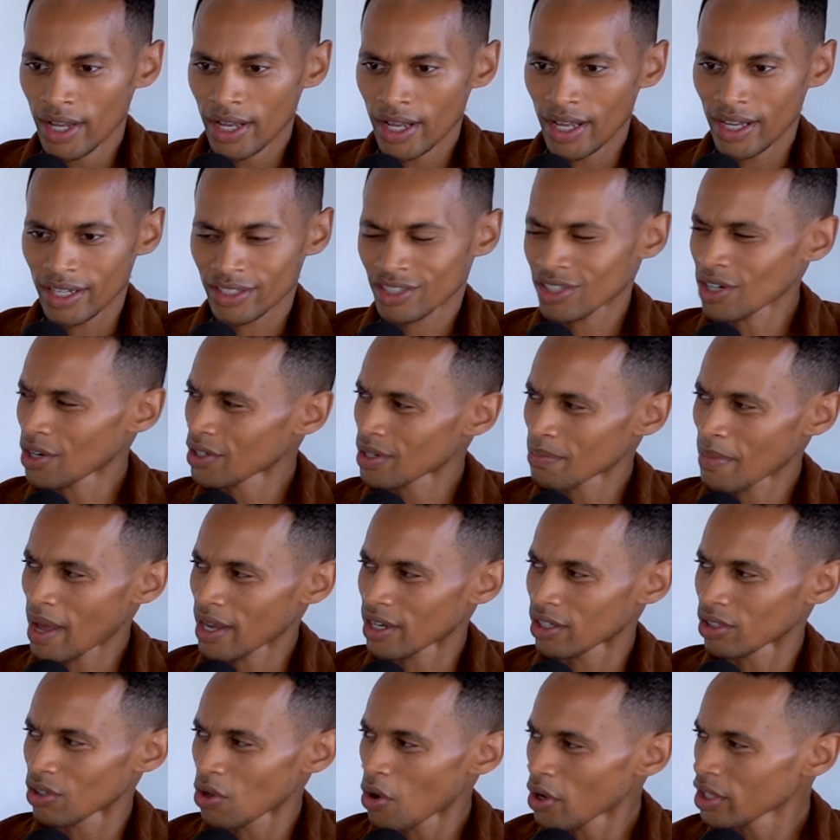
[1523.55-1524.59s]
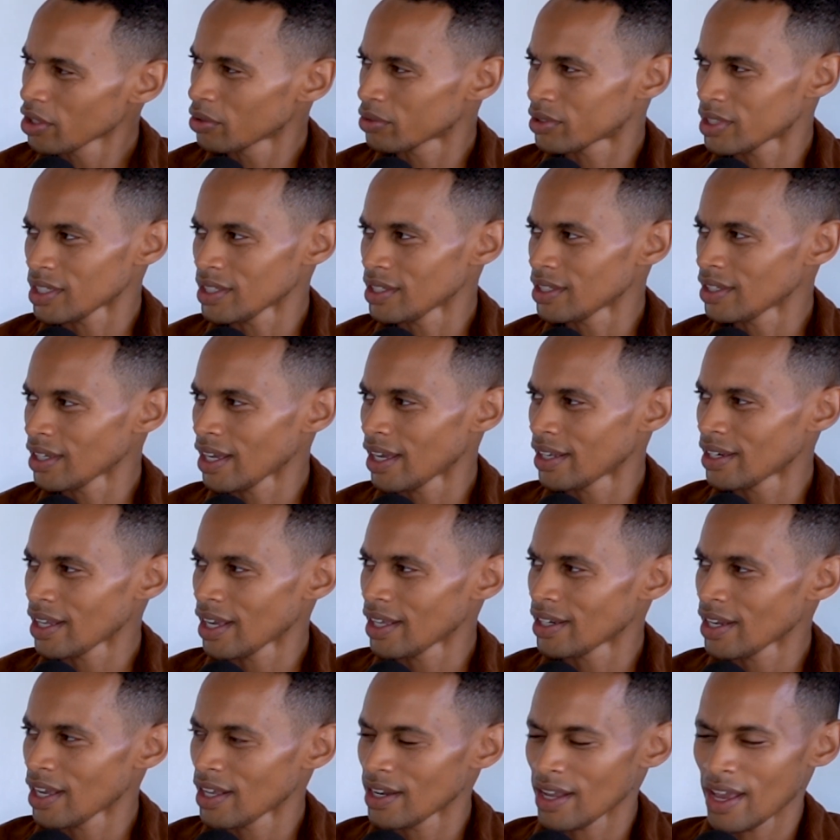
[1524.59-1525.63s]
a certain amount of loyalty
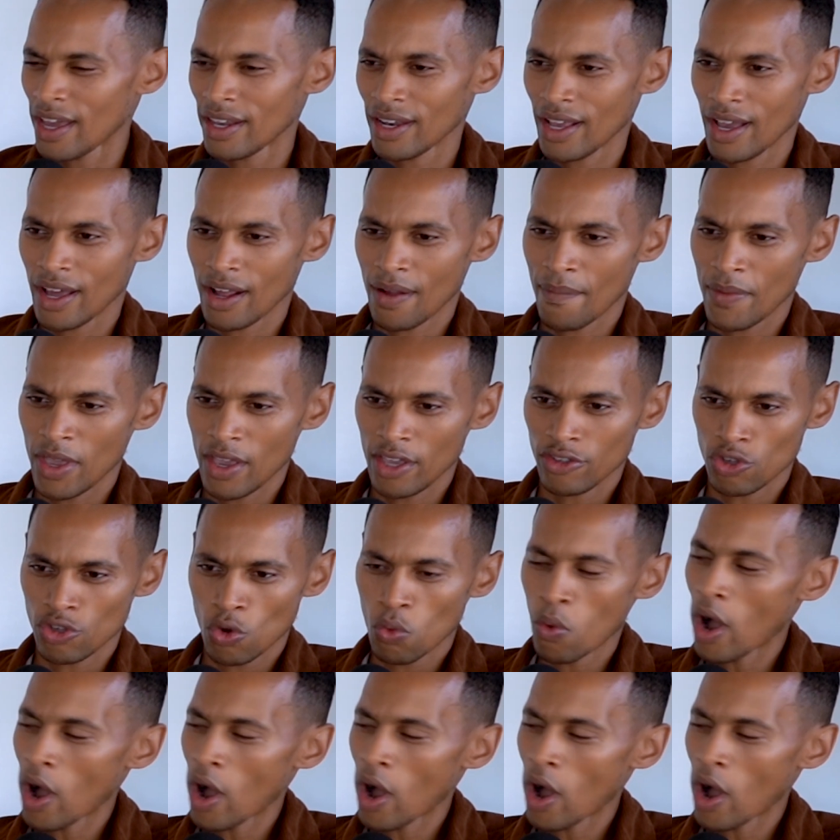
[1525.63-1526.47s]
and you